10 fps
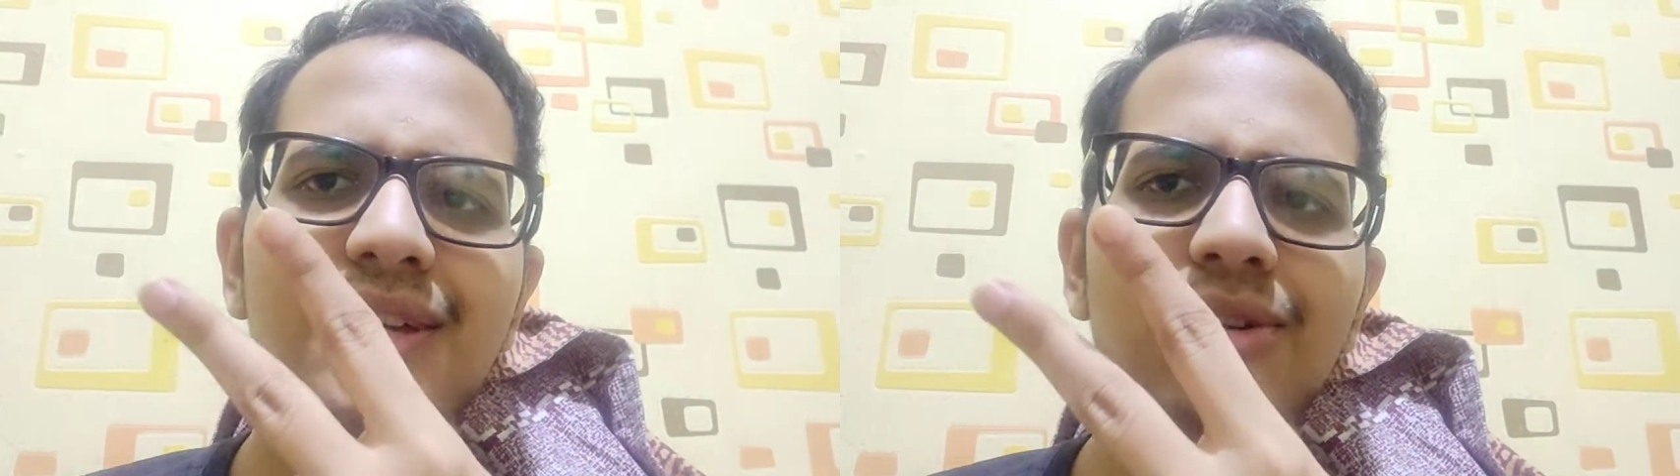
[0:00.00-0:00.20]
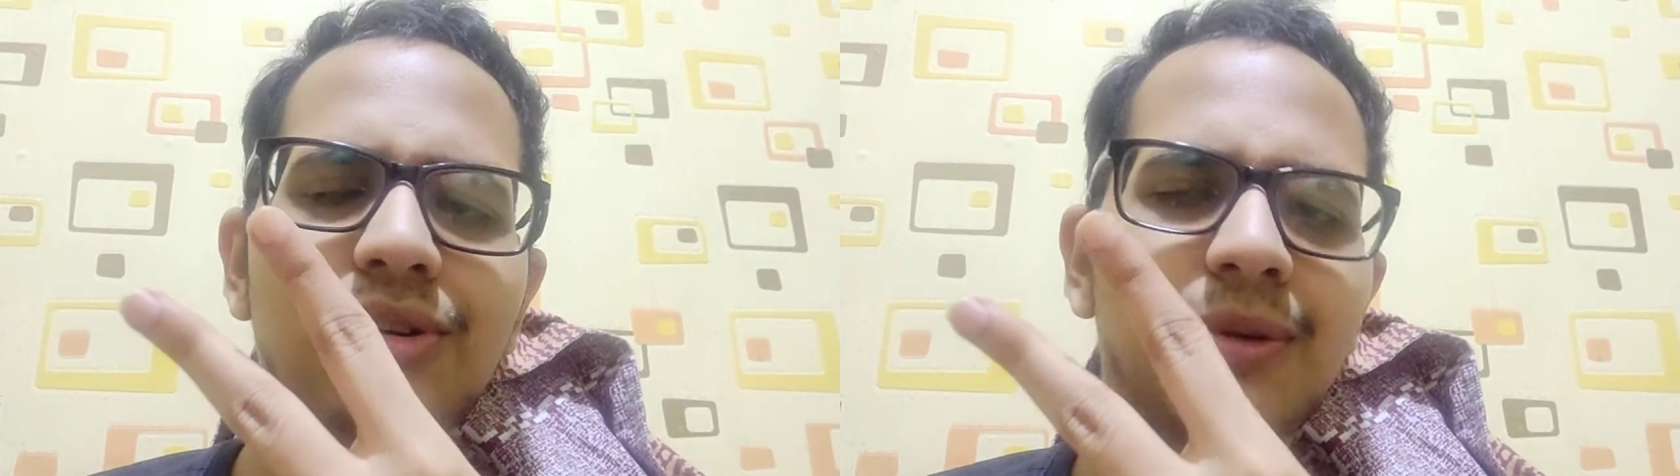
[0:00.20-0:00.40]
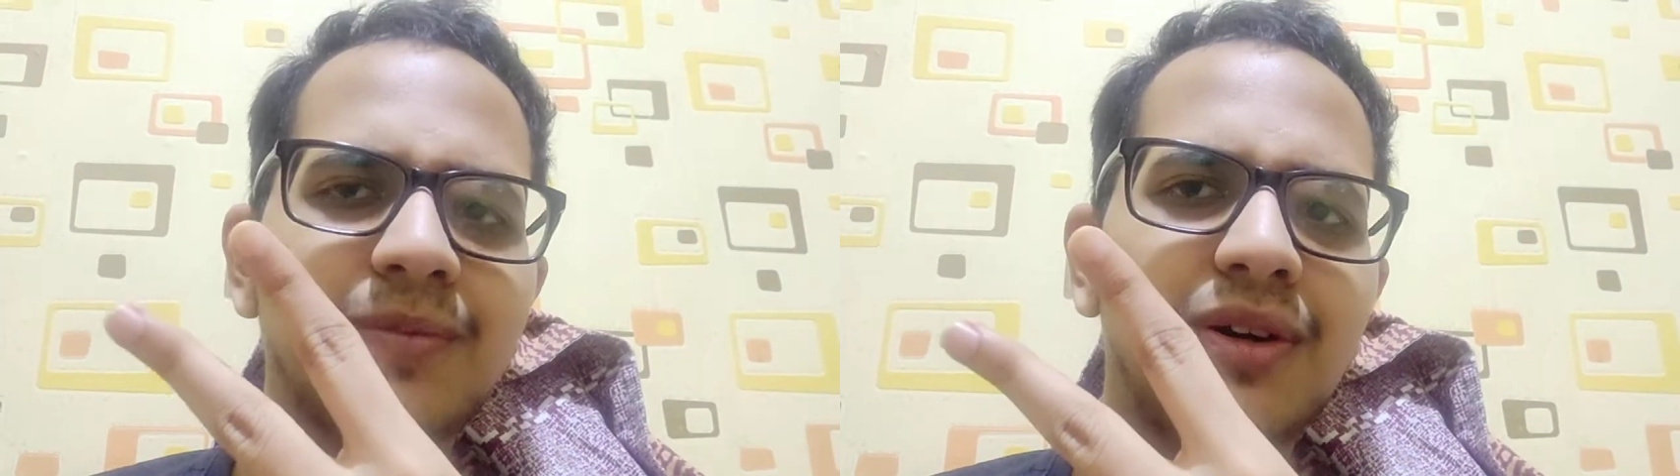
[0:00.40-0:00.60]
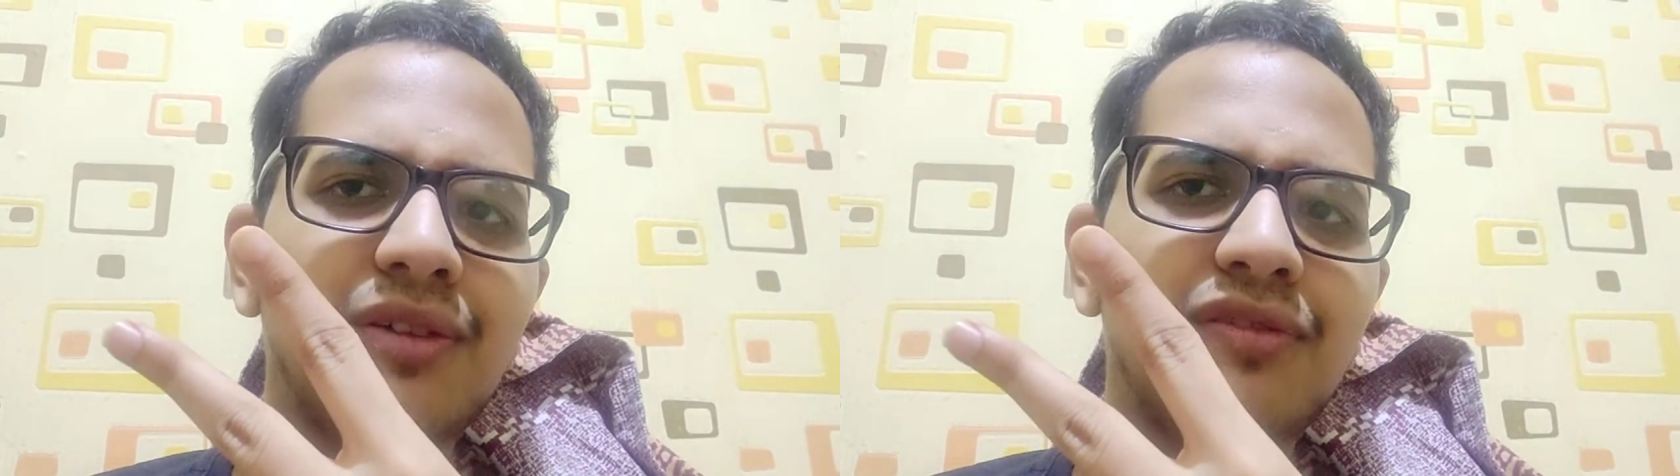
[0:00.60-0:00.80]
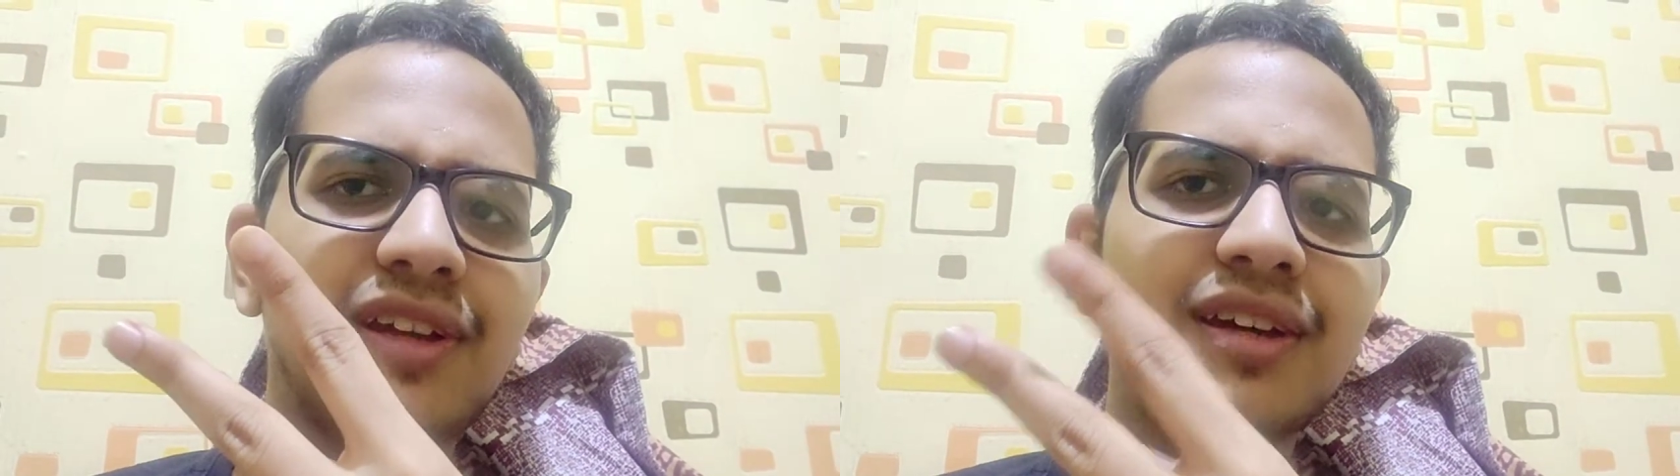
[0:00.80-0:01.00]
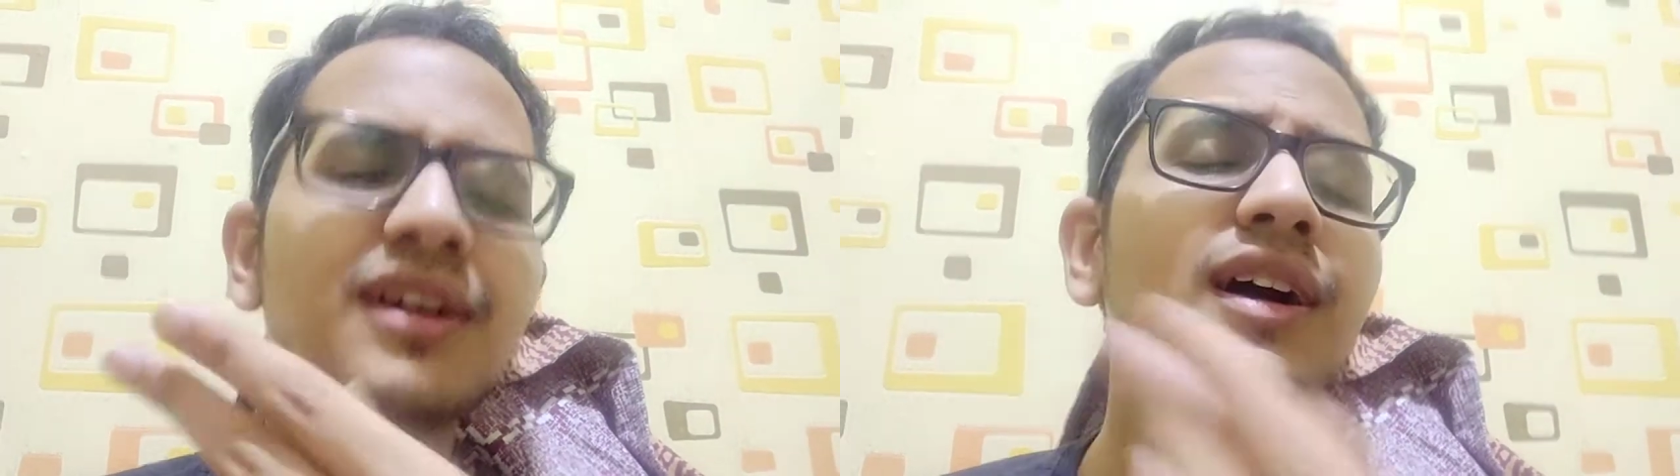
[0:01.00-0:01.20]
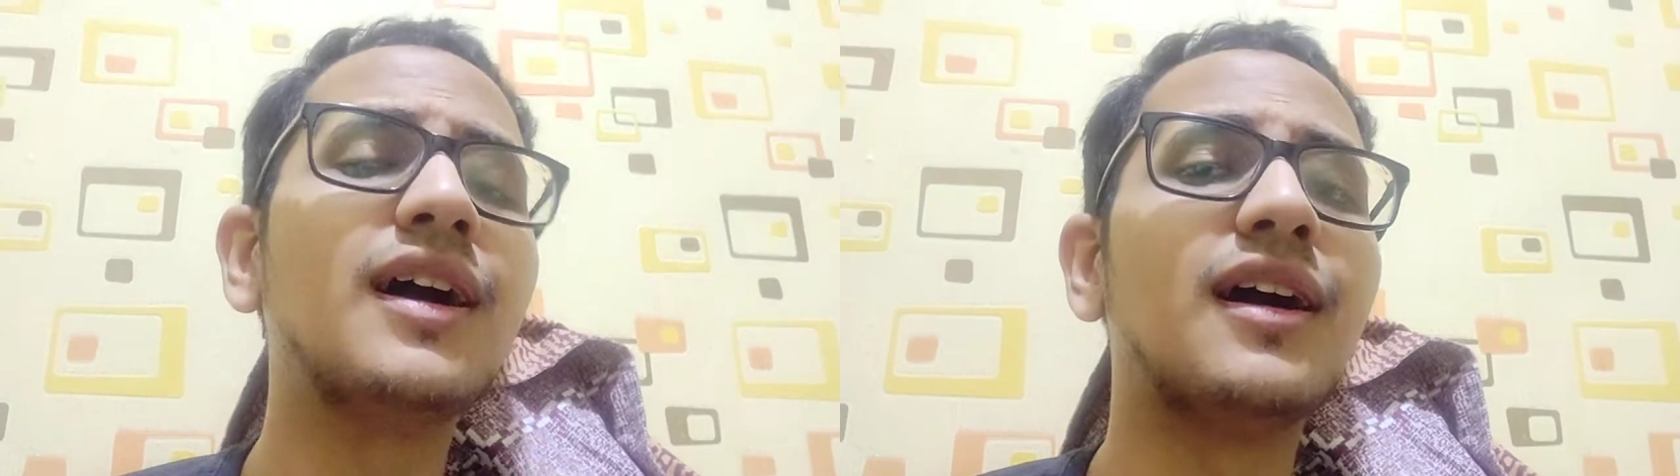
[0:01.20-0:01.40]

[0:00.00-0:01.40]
eh, or Gupta on fleek.